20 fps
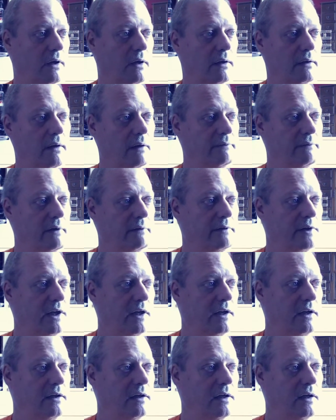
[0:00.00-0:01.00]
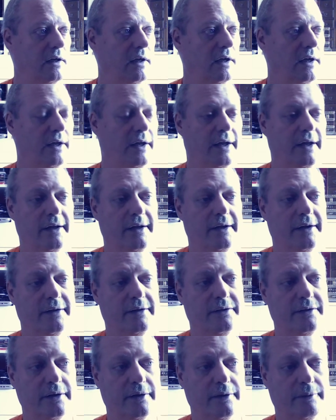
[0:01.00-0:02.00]
I've ever done.
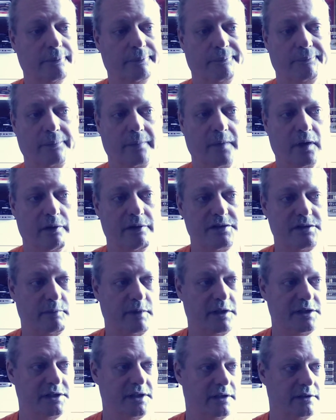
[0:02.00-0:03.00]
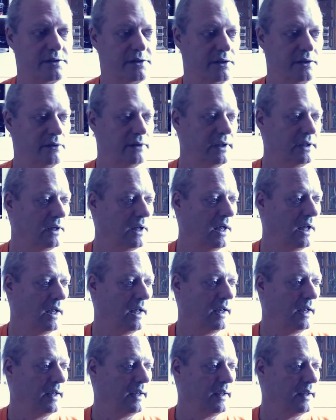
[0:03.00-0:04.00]
So there isn't much else to it.
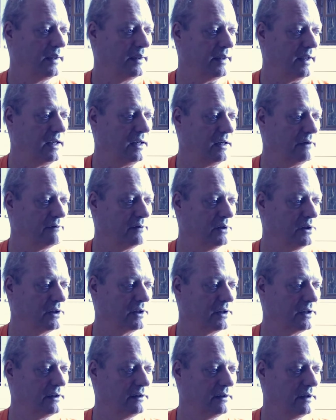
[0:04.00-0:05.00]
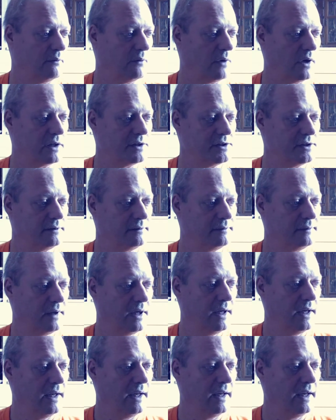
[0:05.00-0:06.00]
Thank you for looking and watching.
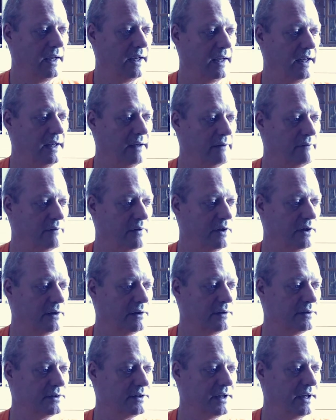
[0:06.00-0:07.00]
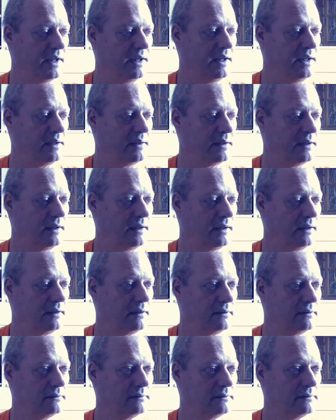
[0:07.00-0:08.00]
If there's
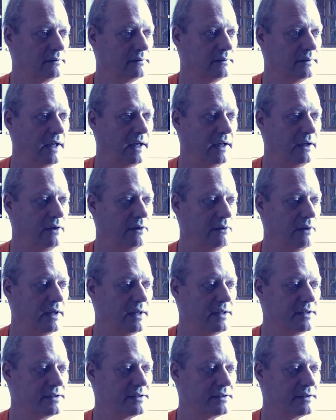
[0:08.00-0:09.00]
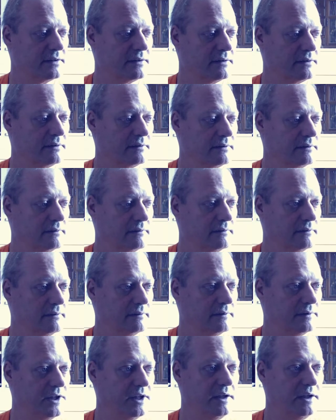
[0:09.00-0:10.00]
anything that you guys
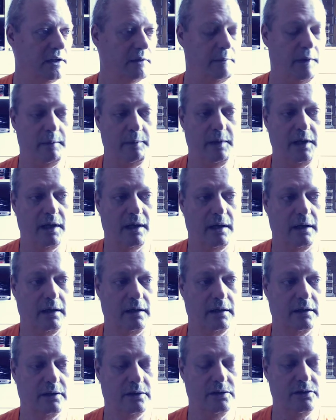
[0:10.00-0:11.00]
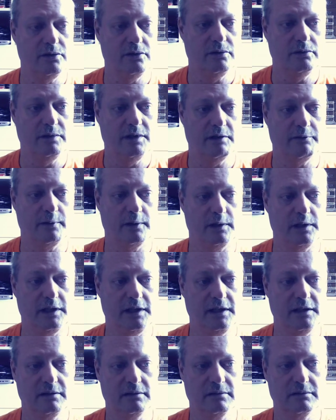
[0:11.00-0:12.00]
see that maybe I could do differently,